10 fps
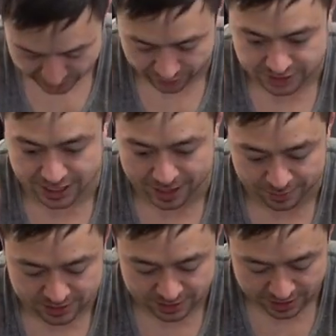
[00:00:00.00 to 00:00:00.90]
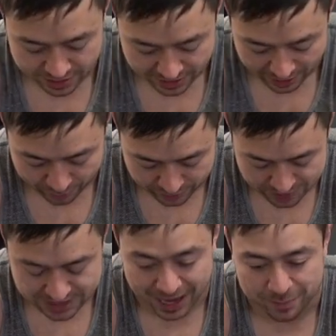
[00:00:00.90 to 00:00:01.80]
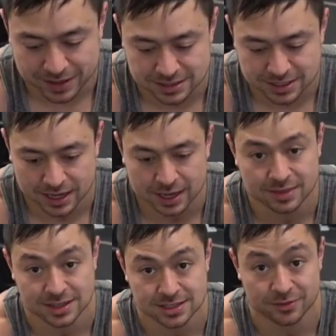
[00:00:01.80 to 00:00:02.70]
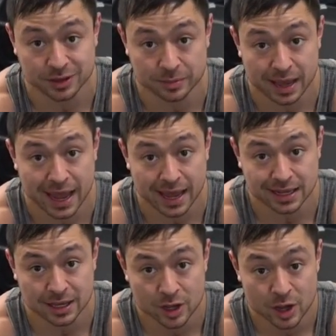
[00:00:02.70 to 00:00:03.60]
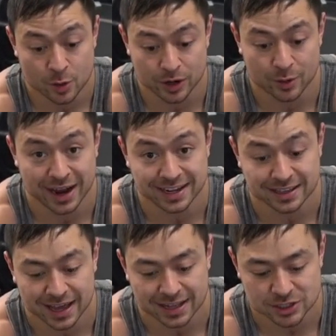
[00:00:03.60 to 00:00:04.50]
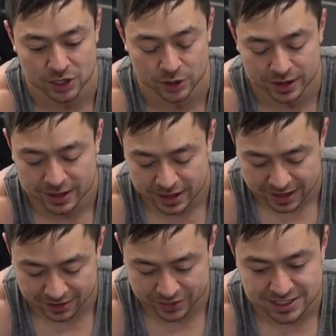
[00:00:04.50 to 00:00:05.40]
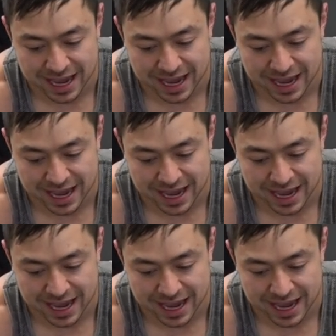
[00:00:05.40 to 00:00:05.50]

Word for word: at all times. And when this happens, that's definitely bad. We don't want any of that. So if this